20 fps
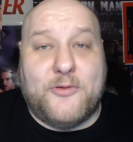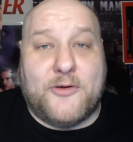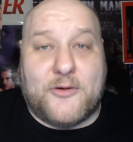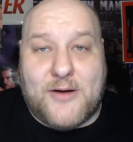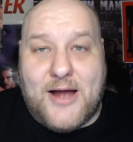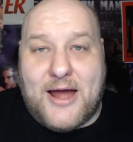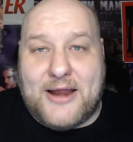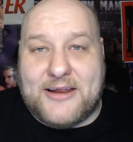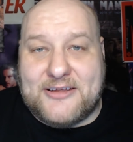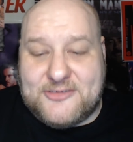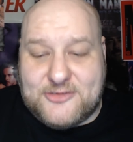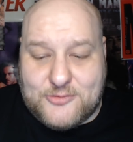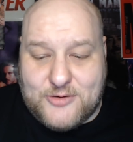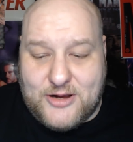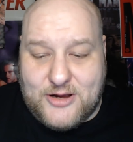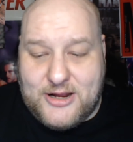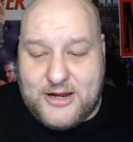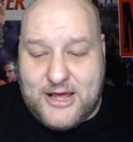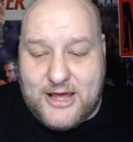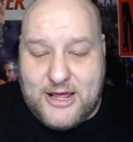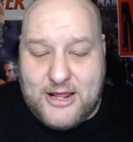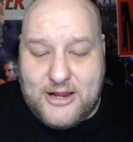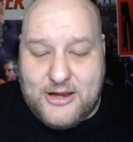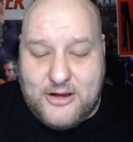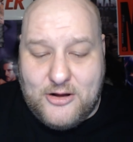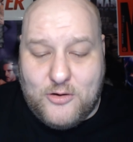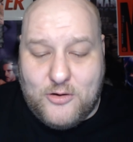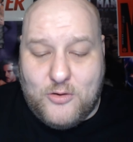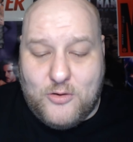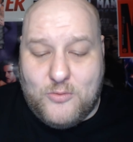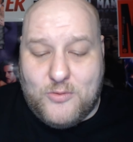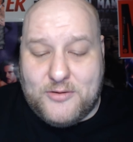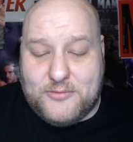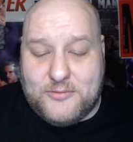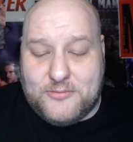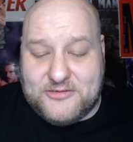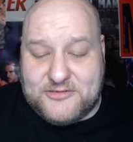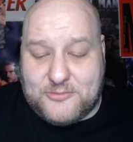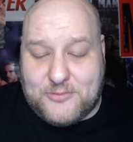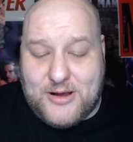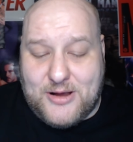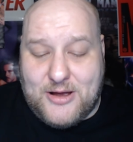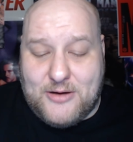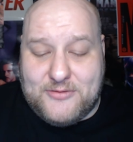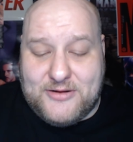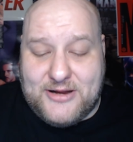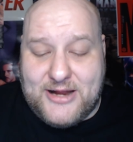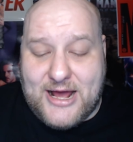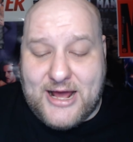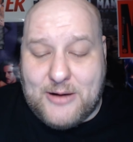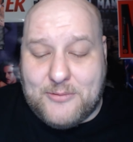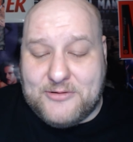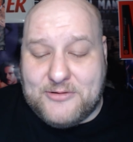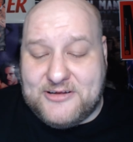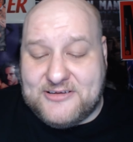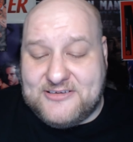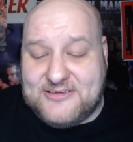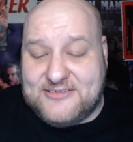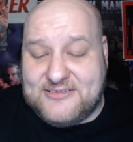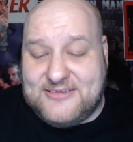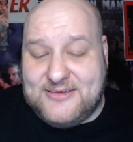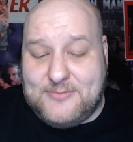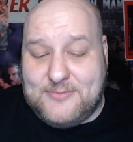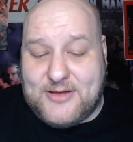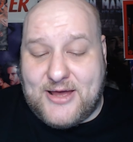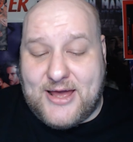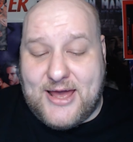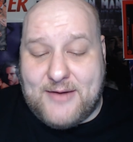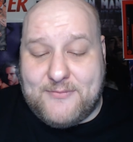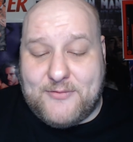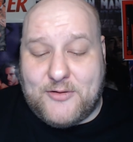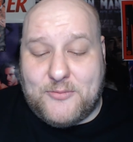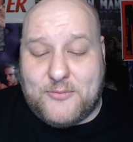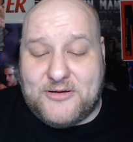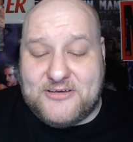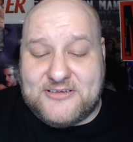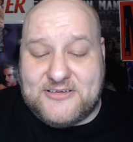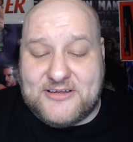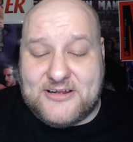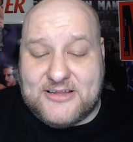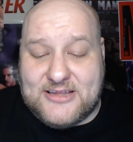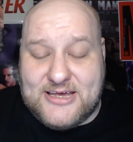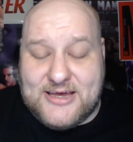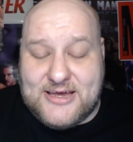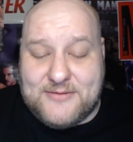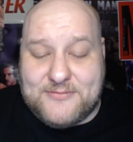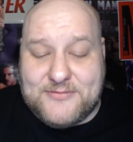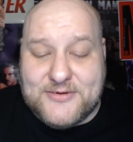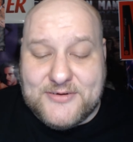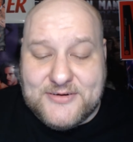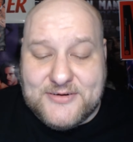on is straight and no one was around, and Howard doesn't seem to have a reason to live.